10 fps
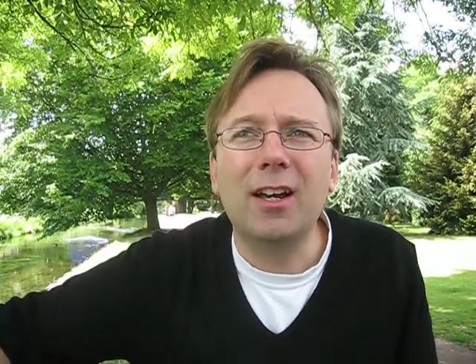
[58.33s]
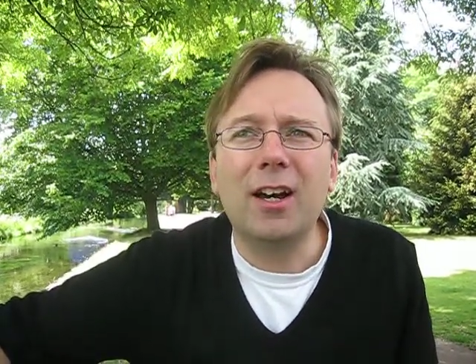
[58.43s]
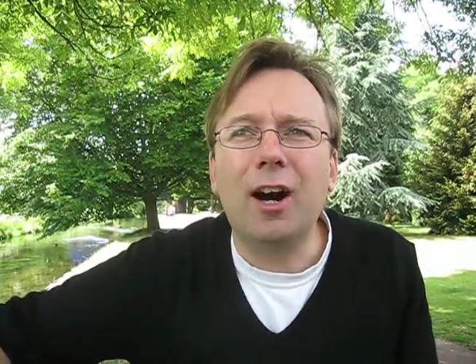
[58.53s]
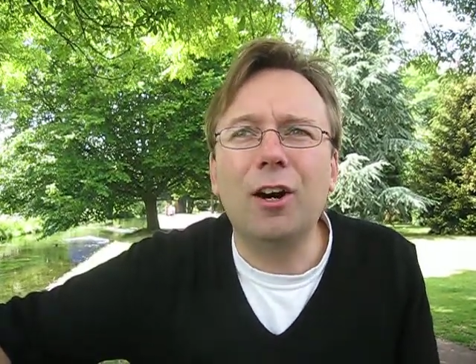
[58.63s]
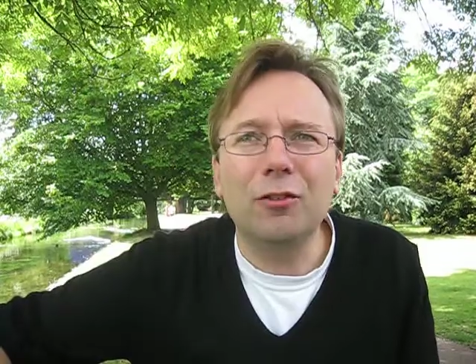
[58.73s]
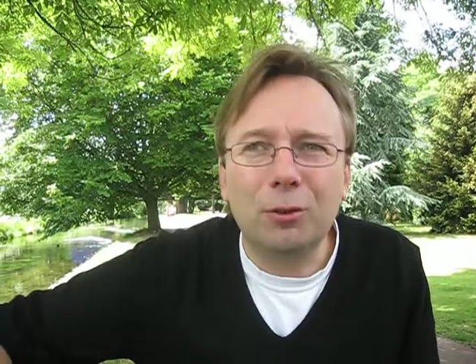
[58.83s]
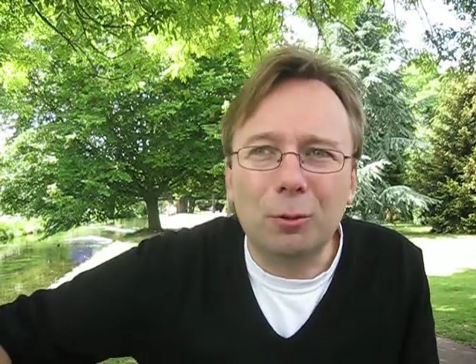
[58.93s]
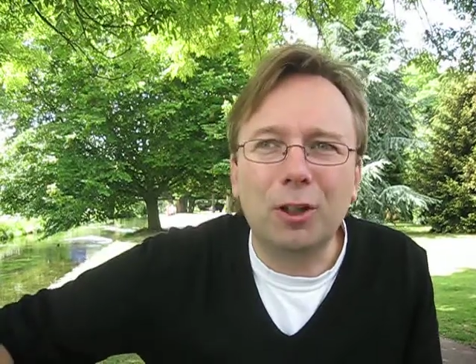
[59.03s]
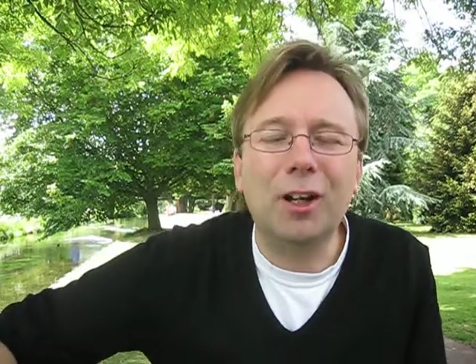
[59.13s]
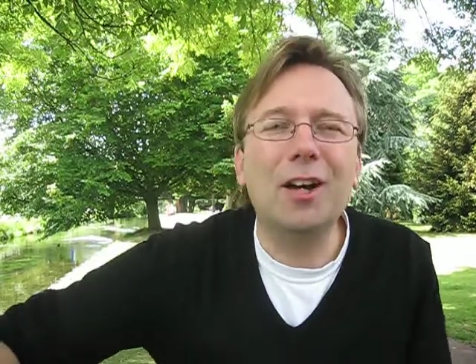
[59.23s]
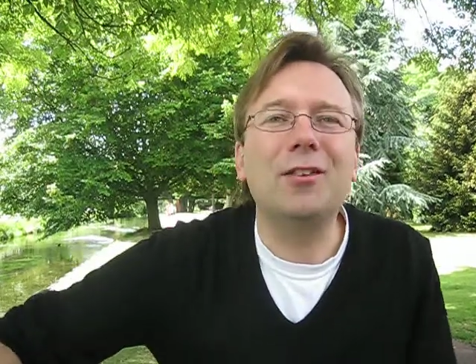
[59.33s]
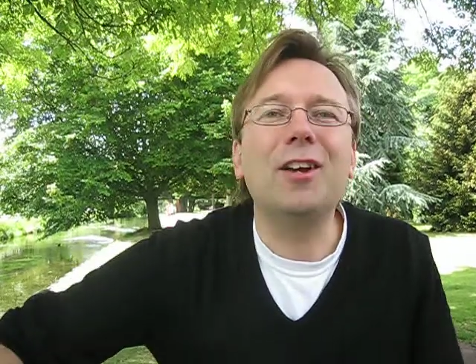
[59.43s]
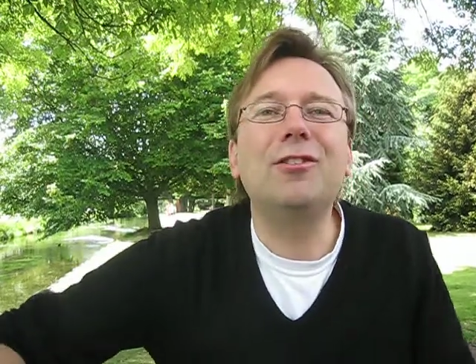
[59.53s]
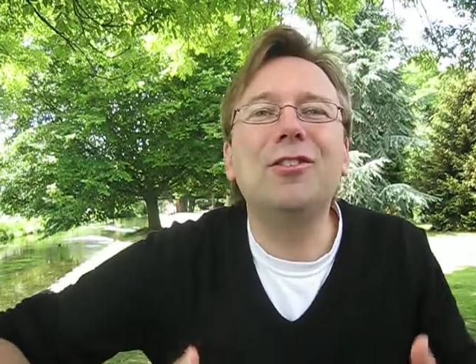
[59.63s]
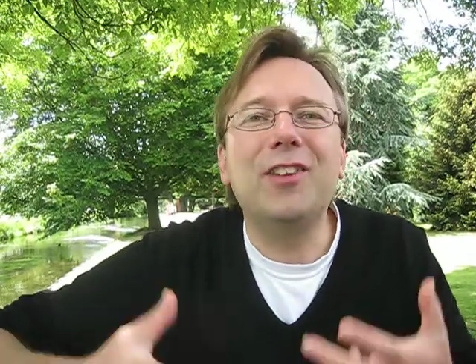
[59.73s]
arts
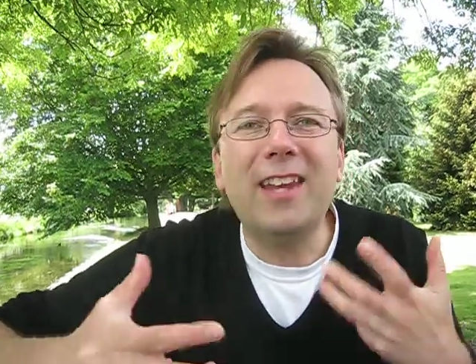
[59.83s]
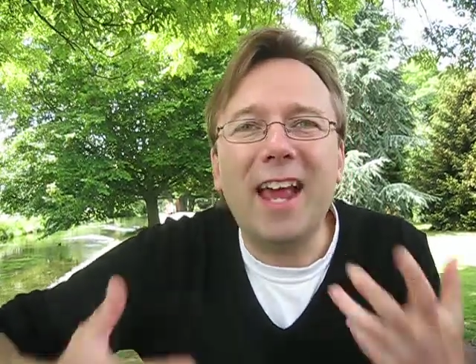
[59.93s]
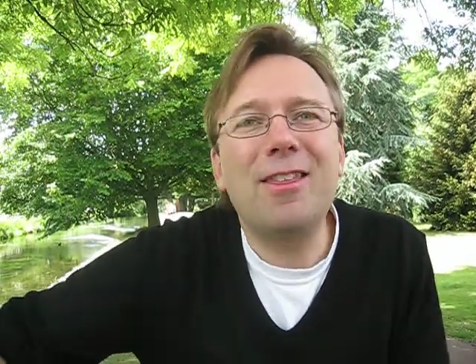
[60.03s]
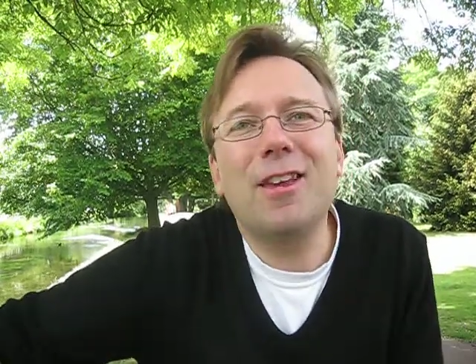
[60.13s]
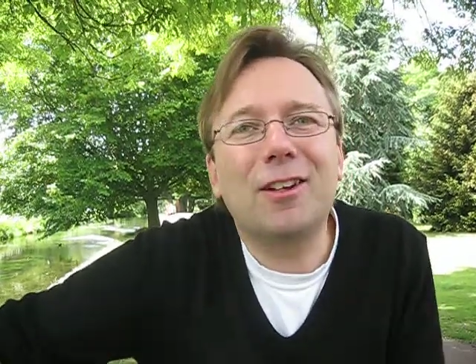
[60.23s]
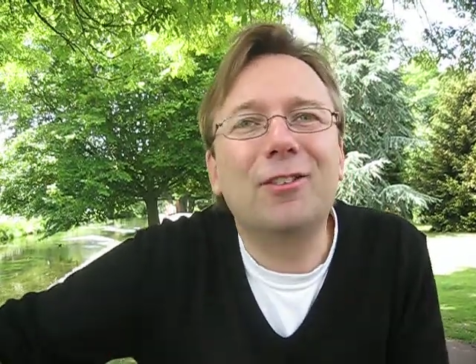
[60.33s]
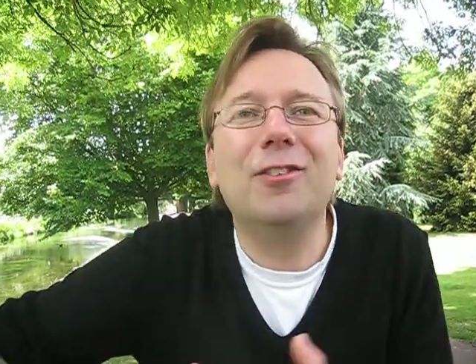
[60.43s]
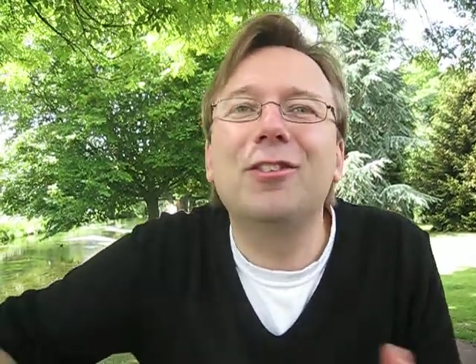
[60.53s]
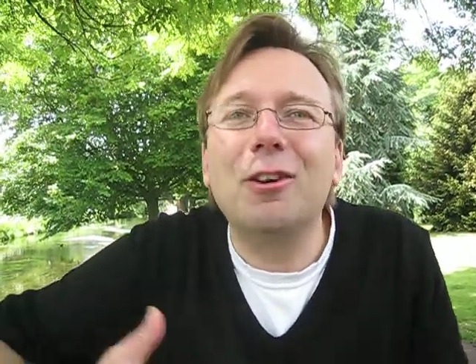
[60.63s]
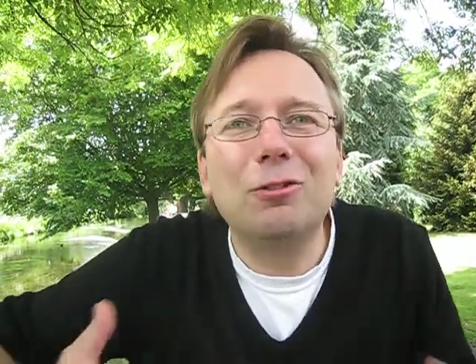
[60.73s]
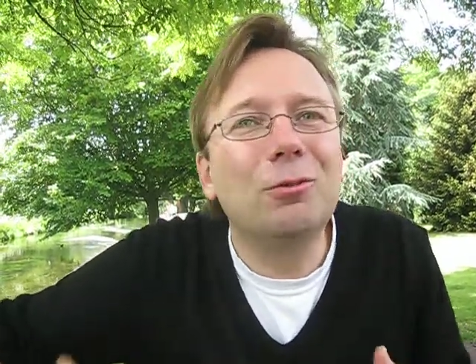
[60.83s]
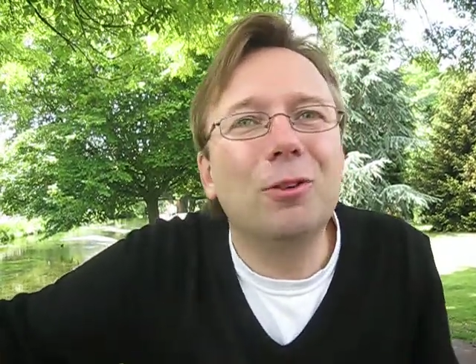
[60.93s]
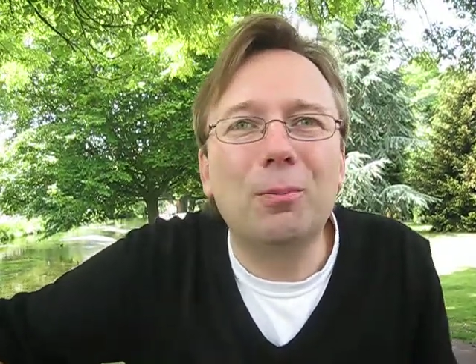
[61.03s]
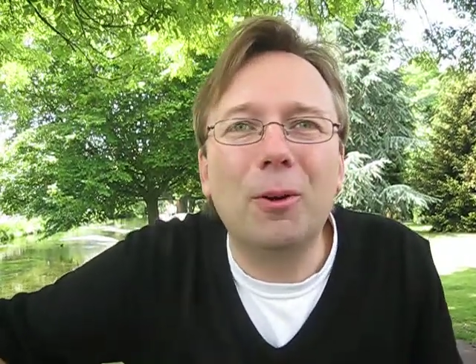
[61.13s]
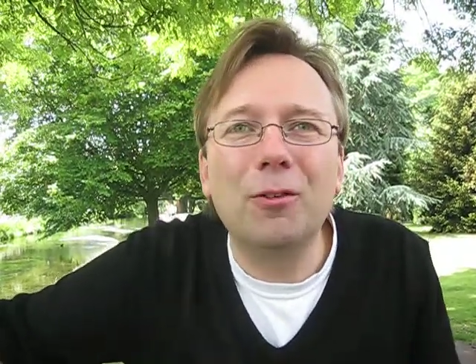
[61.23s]
organisations and ethics and social
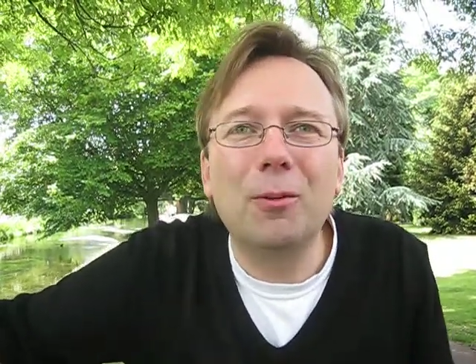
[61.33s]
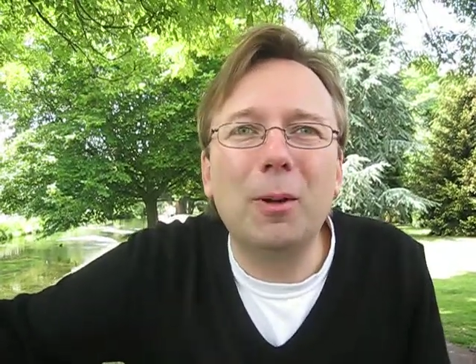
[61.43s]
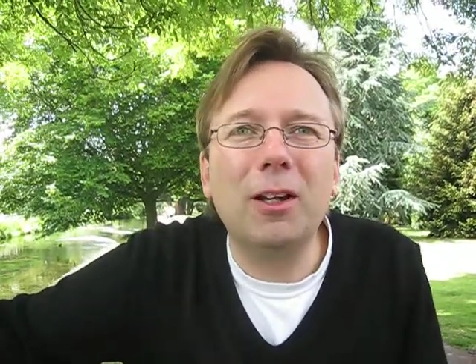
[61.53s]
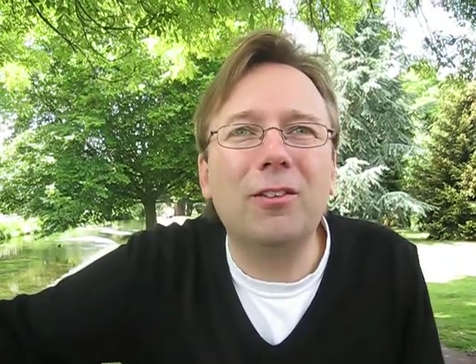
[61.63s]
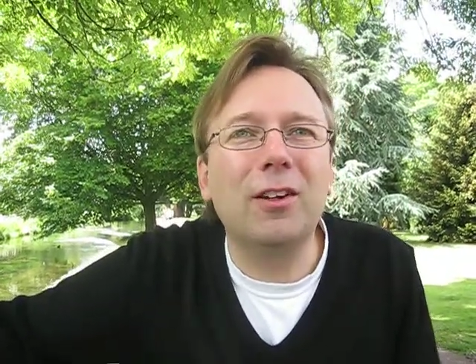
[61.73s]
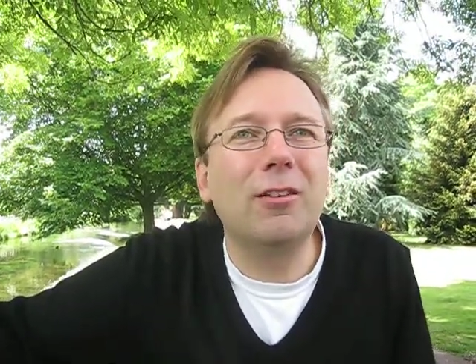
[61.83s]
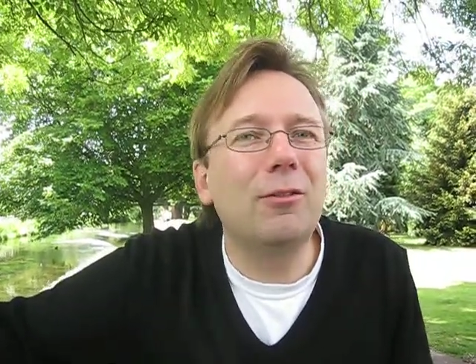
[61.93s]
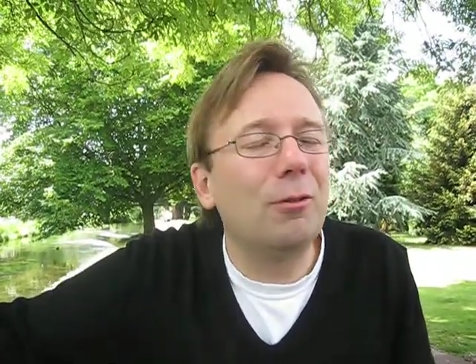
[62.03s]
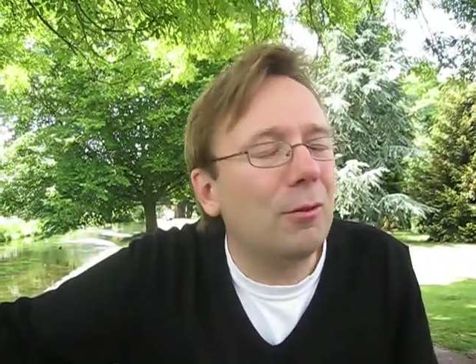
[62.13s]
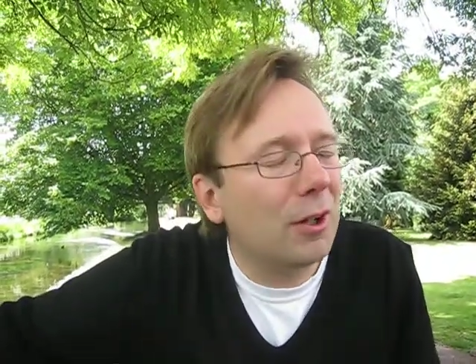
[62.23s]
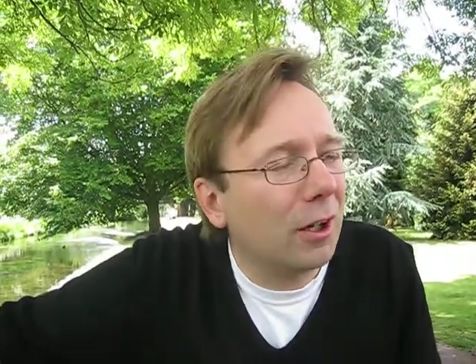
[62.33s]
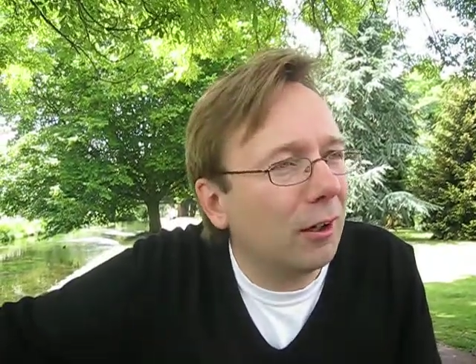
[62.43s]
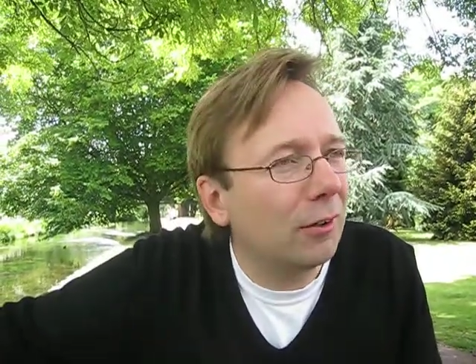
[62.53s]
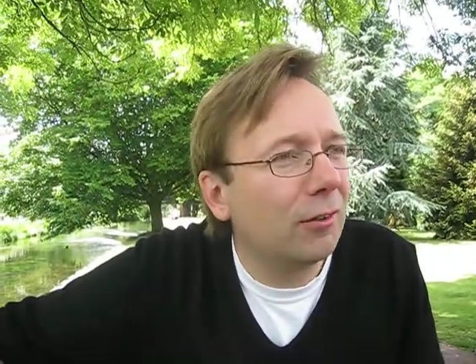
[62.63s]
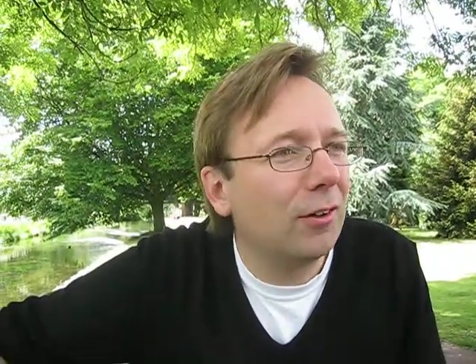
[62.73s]
responsibility through the
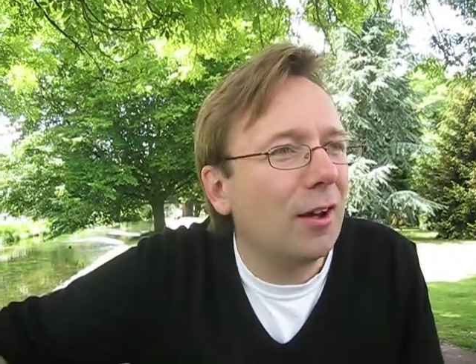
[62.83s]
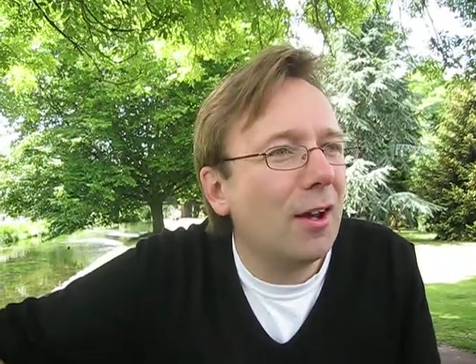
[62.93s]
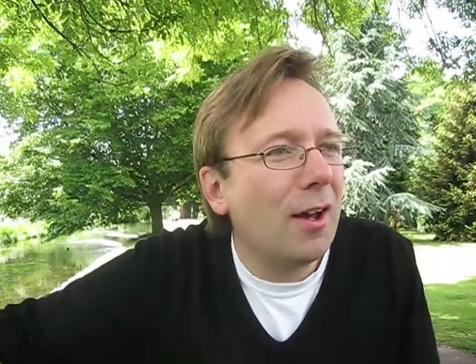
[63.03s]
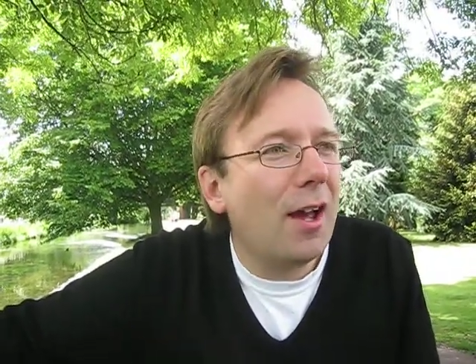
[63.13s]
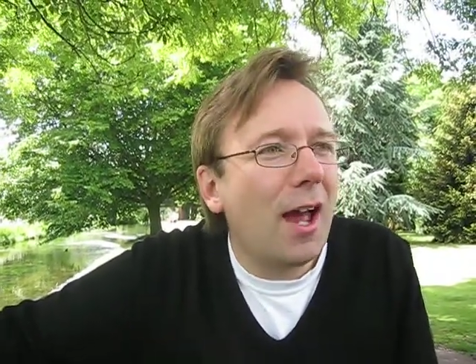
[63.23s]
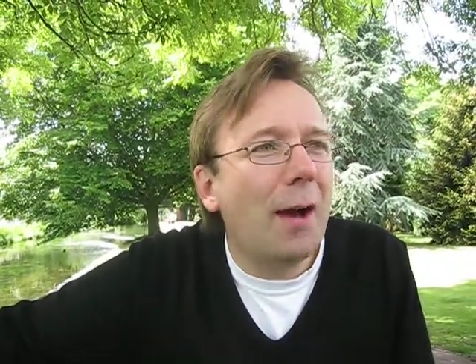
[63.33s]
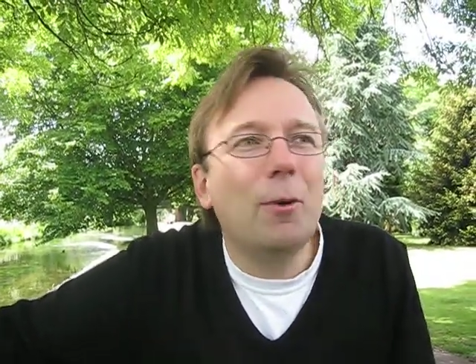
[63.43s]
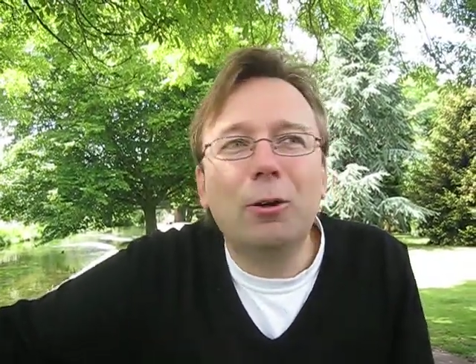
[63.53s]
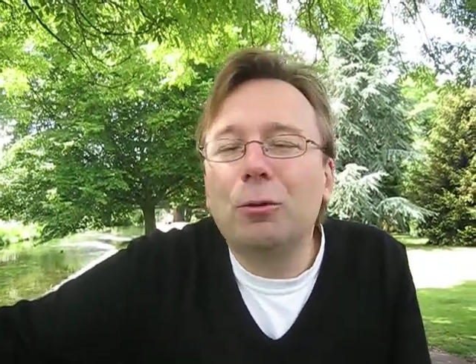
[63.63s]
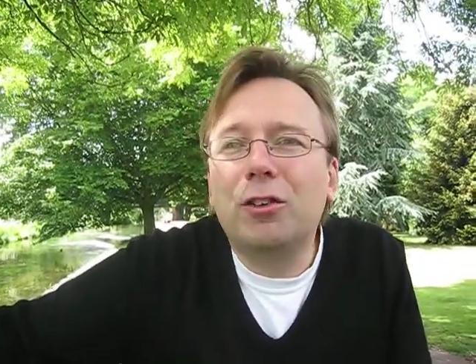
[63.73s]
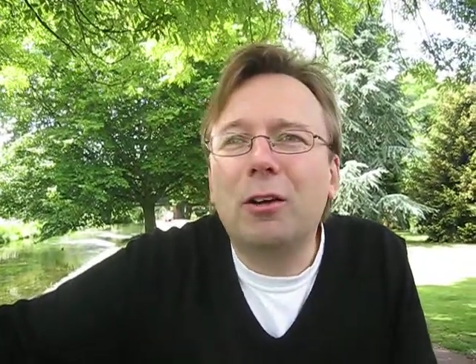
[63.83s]
arts. And we're also